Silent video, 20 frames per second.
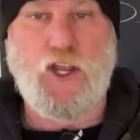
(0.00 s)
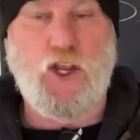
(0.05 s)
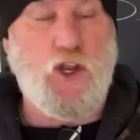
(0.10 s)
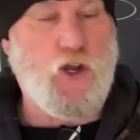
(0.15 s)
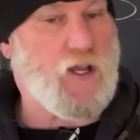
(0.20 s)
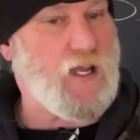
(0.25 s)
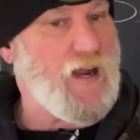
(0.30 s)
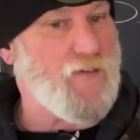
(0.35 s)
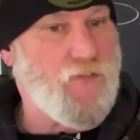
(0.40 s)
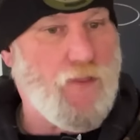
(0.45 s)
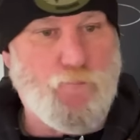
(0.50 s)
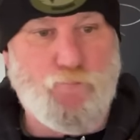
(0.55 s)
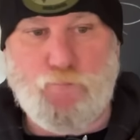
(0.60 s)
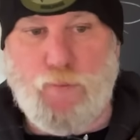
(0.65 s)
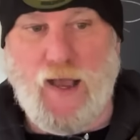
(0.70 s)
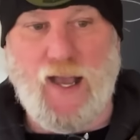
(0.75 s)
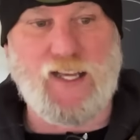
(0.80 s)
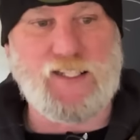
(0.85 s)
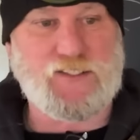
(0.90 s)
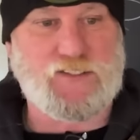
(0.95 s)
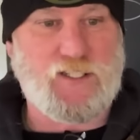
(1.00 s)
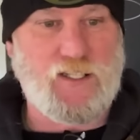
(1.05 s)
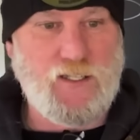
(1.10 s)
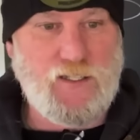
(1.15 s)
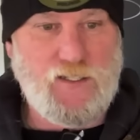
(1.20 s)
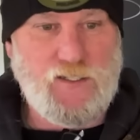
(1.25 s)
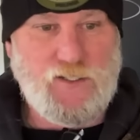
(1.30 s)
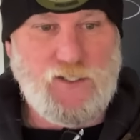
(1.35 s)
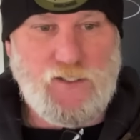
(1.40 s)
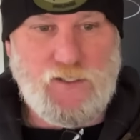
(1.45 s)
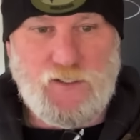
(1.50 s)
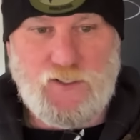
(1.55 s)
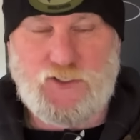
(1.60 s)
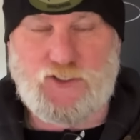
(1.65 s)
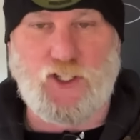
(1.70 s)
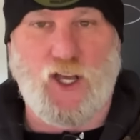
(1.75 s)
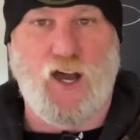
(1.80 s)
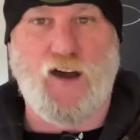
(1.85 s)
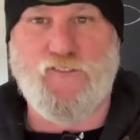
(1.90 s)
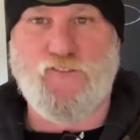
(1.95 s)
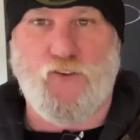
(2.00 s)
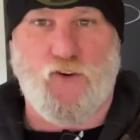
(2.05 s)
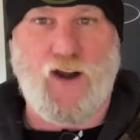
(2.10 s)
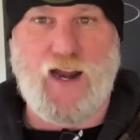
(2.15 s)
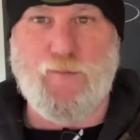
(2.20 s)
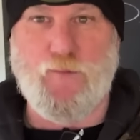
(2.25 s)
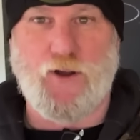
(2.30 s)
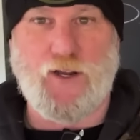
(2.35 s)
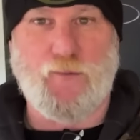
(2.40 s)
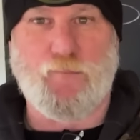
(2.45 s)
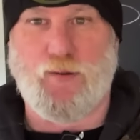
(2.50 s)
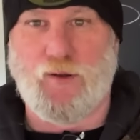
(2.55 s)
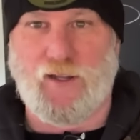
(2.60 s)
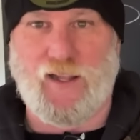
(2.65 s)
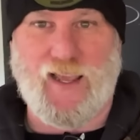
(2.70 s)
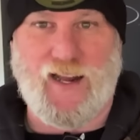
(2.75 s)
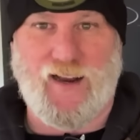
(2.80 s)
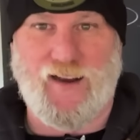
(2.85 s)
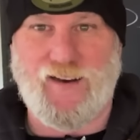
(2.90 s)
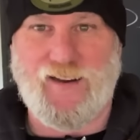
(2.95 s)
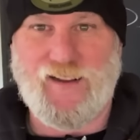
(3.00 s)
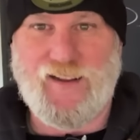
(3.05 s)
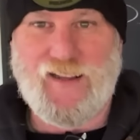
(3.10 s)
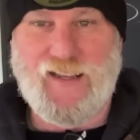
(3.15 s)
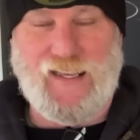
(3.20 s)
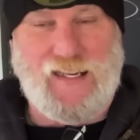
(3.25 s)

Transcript: You can have the best saw frame on the planet,